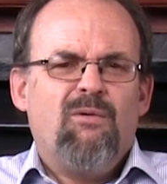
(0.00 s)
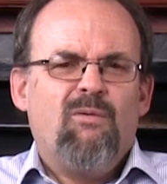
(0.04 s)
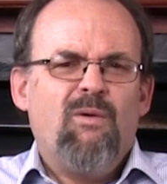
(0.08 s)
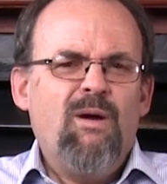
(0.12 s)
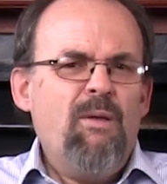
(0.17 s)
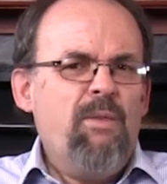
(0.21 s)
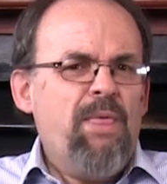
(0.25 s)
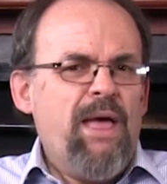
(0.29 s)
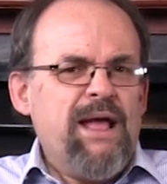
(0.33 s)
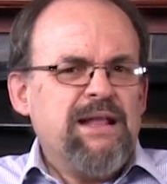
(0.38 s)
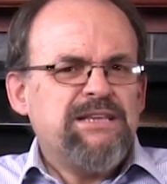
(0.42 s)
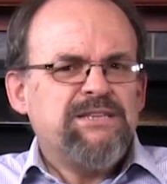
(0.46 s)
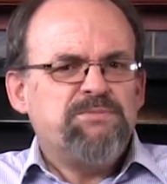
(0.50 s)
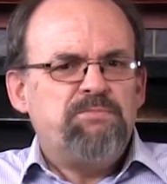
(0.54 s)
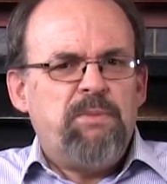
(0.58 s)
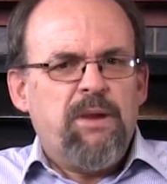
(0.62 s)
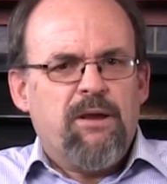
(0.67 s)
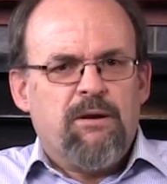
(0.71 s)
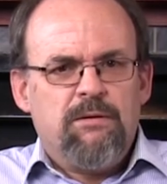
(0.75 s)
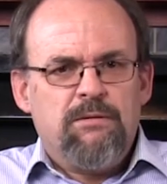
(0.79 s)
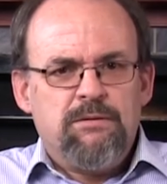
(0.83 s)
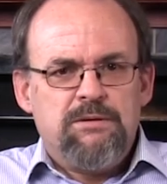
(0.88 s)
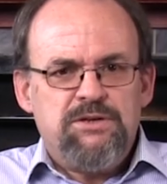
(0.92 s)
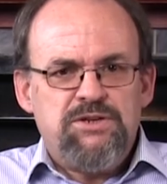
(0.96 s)
well, that's
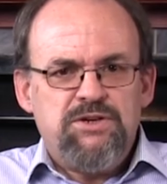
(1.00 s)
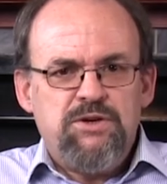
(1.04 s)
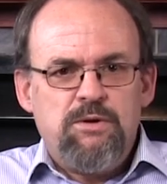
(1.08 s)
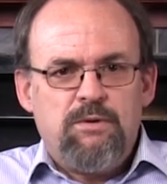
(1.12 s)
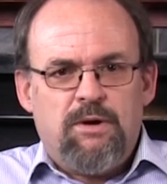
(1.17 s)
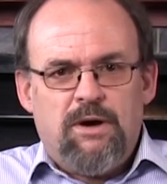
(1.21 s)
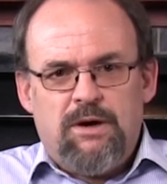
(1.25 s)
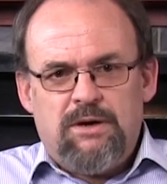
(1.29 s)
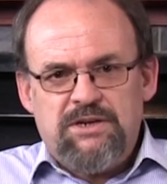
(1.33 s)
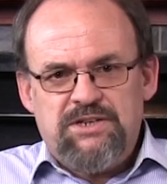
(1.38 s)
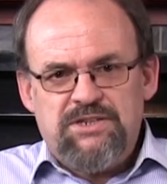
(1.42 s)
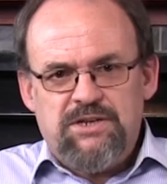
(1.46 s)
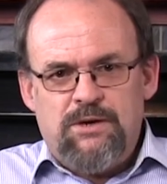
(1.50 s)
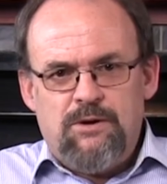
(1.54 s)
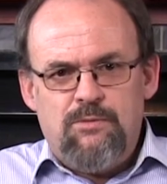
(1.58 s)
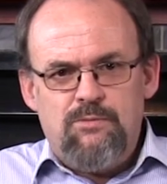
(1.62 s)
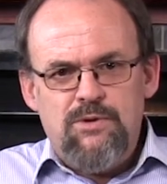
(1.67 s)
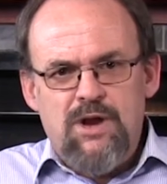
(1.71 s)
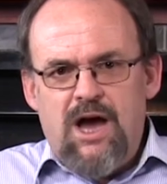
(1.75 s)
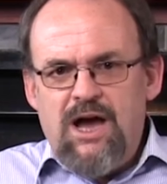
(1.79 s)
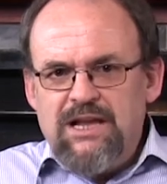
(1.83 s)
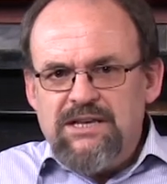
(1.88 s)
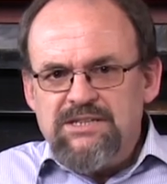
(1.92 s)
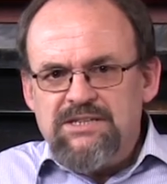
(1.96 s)
because you are so
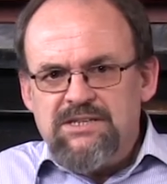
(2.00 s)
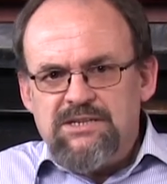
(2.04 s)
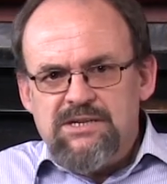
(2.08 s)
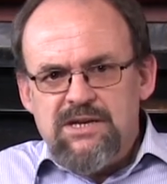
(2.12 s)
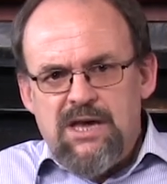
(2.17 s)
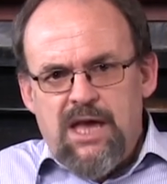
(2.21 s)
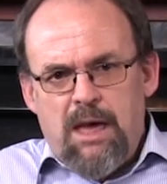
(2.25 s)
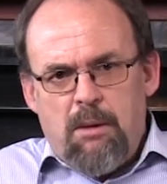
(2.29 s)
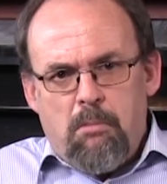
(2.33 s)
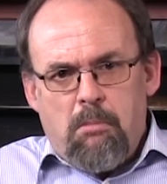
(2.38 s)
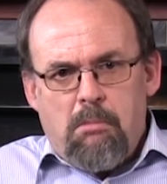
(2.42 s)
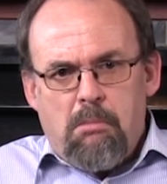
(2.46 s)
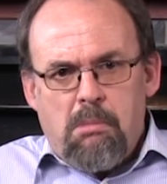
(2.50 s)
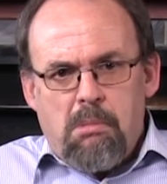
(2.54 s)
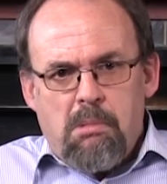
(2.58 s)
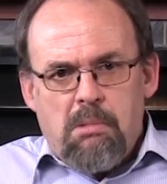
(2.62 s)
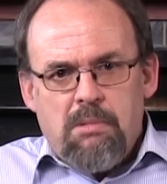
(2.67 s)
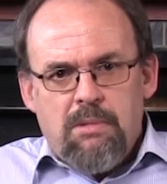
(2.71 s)
nice to him.